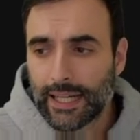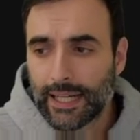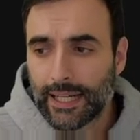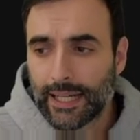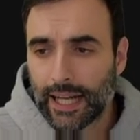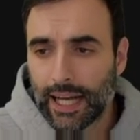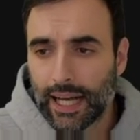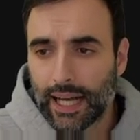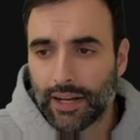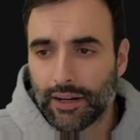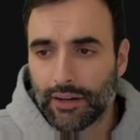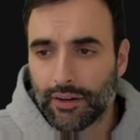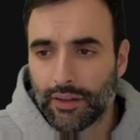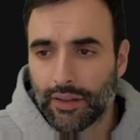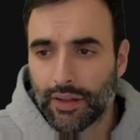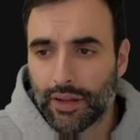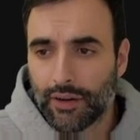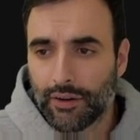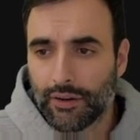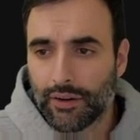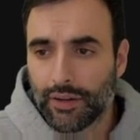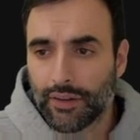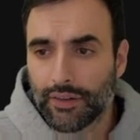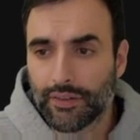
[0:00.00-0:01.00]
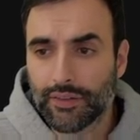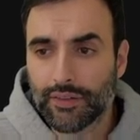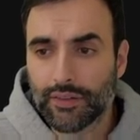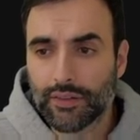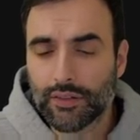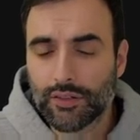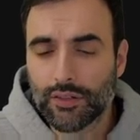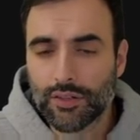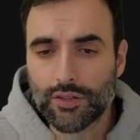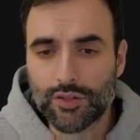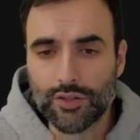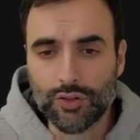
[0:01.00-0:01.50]
and higher. And there it
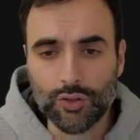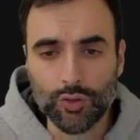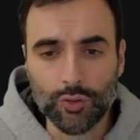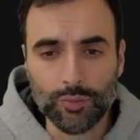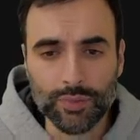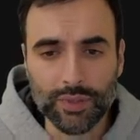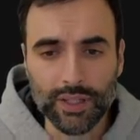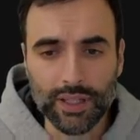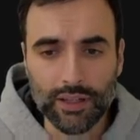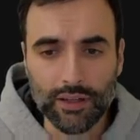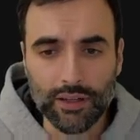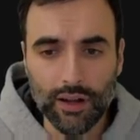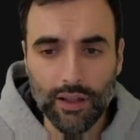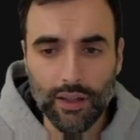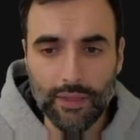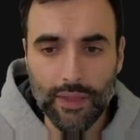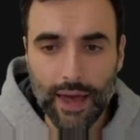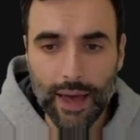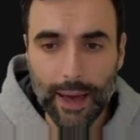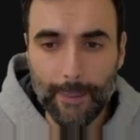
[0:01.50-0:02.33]
is, just zoomed in on